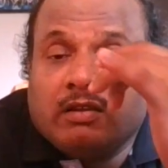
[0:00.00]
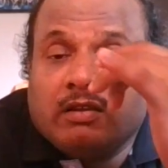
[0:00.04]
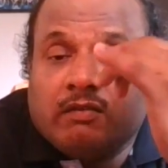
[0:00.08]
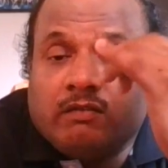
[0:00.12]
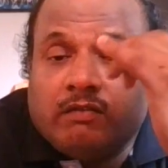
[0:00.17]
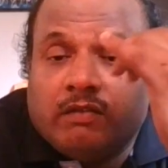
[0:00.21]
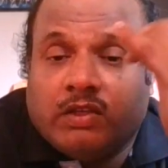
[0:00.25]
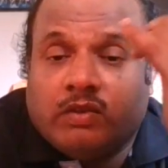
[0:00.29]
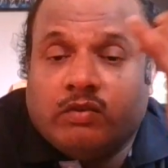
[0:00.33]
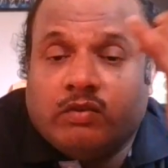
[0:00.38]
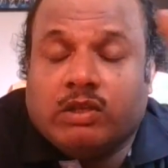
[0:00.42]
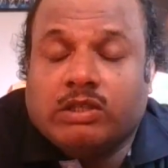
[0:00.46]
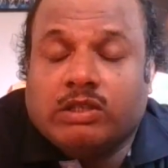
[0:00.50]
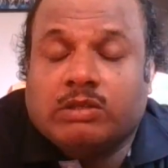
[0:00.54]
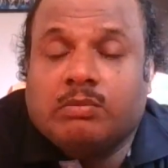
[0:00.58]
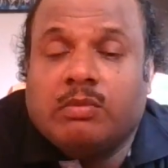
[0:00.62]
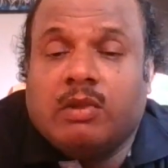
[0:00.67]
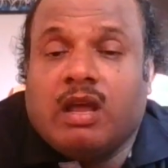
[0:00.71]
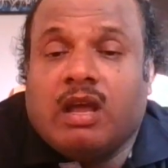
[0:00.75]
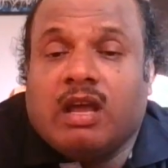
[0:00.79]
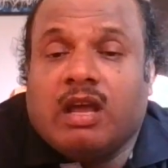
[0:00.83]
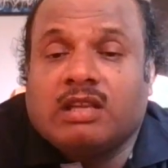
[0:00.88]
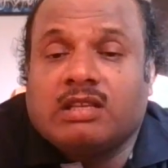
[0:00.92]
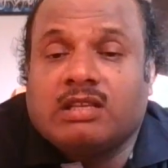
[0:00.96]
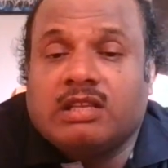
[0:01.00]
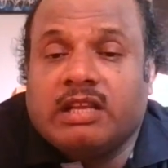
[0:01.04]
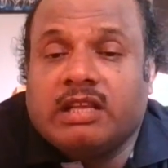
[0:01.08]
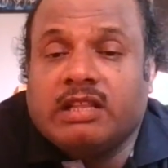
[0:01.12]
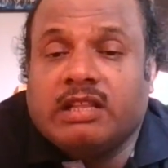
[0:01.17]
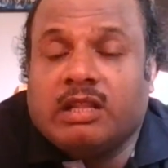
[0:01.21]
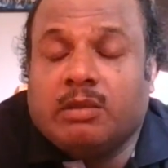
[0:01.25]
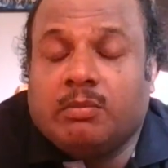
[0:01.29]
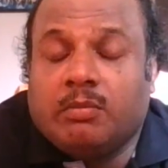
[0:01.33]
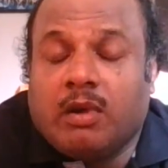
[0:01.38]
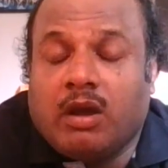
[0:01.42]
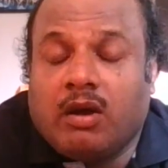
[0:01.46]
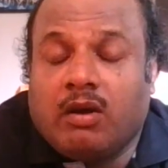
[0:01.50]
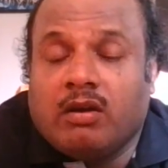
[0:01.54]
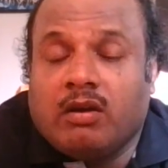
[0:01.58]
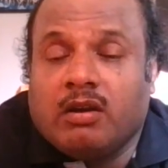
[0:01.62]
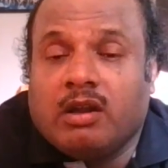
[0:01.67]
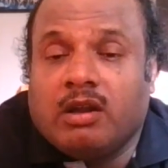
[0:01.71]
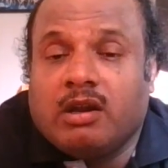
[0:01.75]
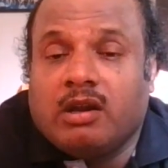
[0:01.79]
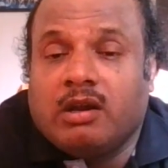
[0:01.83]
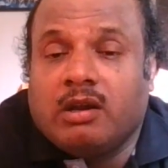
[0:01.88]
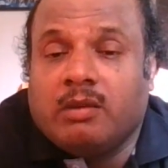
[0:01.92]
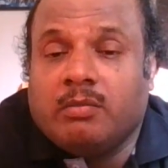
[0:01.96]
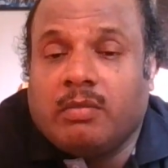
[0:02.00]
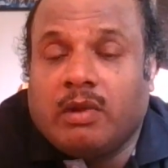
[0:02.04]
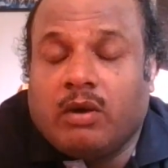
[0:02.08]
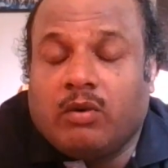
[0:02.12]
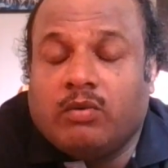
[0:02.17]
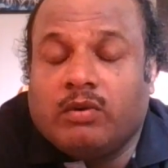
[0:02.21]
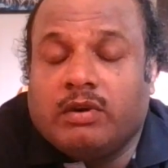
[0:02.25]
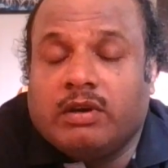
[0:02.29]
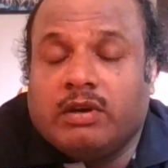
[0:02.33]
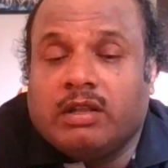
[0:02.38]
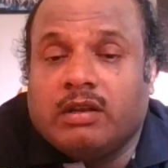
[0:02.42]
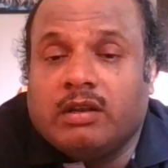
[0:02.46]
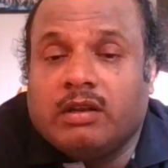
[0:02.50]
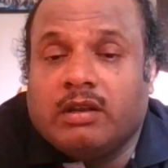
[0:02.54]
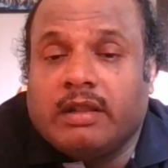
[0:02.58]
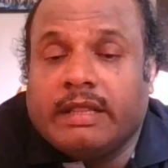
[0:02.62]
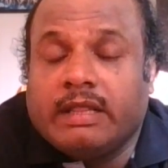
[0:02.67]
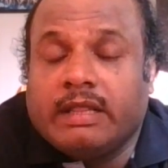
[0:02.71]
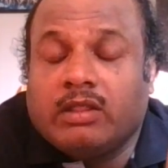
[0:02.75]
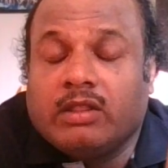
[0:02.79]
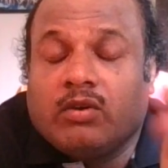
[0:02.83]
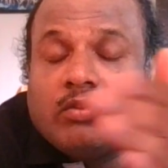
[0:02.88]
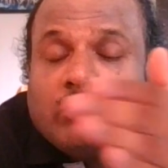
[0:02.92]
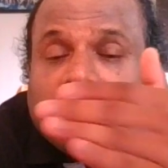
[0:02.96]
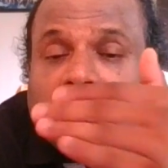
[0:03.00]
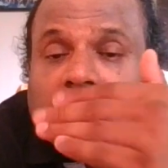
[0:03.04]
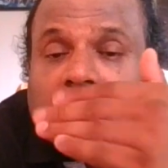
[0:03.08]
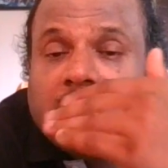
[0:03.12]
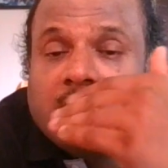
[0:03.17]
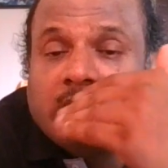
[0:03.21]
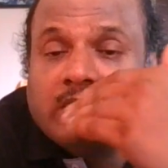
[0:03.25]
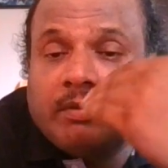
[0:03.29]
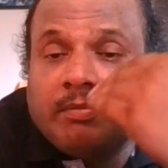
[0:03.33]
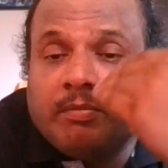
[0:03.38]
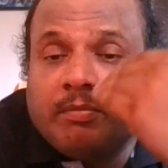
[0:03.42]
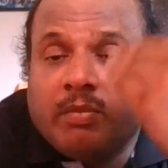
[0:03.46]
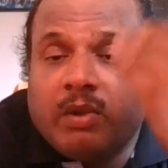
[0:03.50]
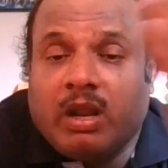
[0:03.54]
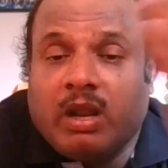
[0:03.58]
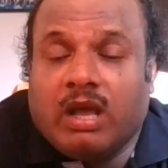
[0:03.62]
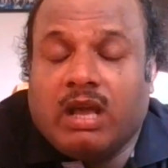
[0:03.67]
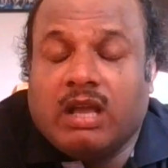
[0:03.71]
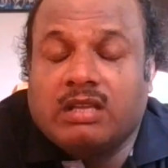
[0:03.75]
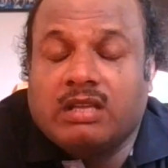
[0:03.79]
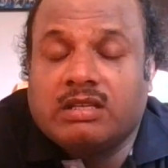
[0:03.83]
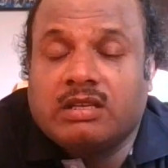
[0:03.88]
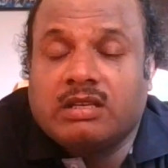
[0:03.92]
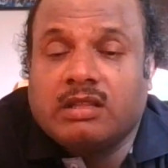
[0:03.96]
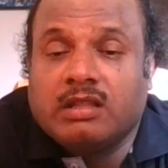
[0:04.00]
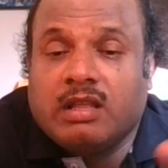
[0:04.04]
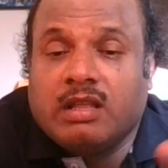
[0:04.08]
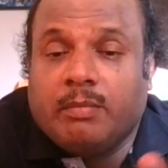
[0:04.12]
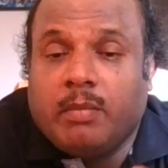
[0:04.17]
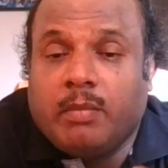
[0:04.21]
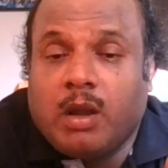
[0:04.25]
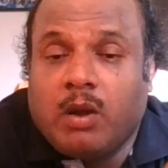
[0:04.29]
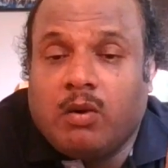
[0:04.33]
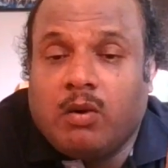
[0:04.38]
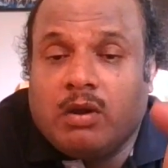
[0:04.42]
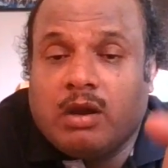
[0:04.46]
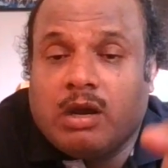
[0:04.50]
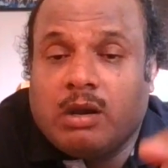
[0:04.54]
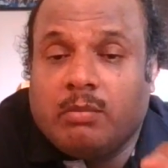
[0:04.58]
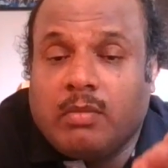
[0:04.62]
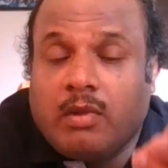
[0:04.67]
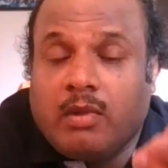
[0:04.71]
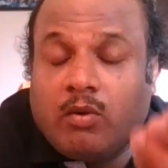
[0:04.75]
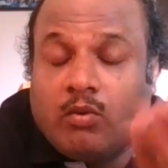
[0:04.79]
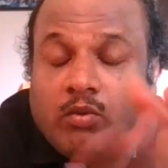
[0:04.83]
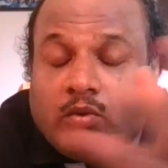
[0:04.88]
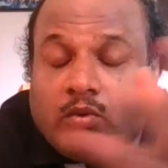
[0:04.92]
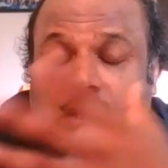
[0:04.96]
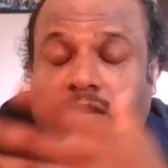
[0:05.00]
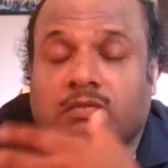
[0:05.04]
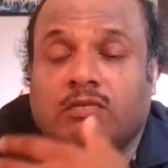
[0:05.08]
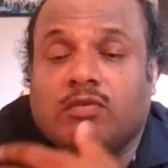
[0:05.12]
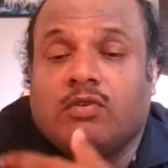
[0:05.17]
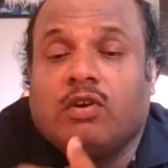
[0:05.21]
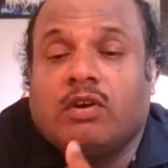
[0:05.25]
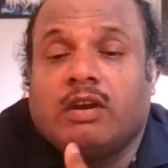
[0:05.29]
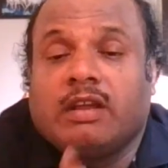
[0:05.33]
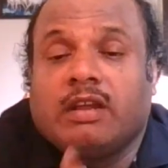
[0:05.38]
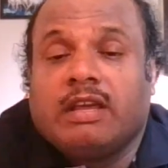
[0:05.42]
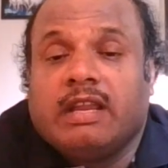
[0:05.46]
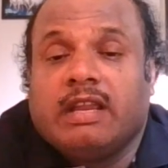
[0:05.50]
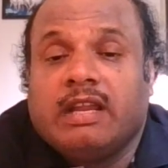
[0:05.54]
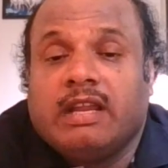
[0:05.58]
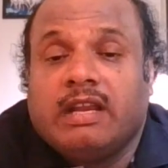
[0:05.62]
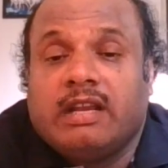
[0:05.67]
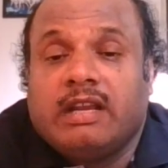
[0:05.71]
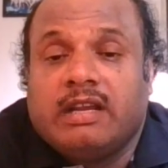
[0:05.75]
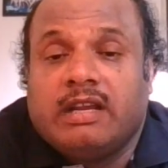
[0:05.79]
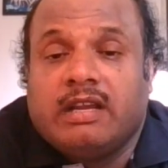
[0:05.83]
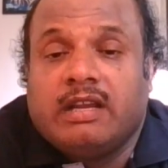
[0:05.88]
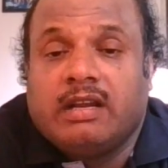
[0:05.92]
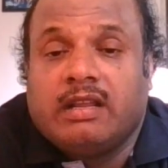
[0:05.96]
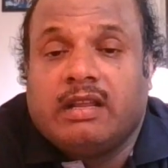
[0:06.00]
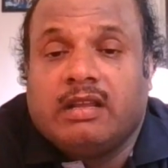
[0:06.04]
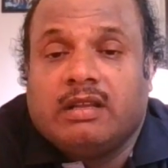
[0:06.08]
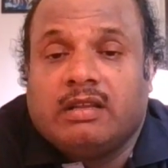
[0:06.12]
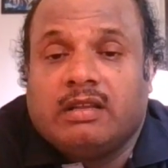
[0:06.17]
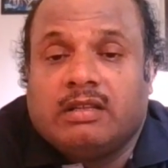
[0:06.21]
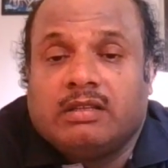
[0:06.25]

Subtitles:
which was blasted in the Pavagadh mountain, and on the base of blast the Pavagadh mountain got created.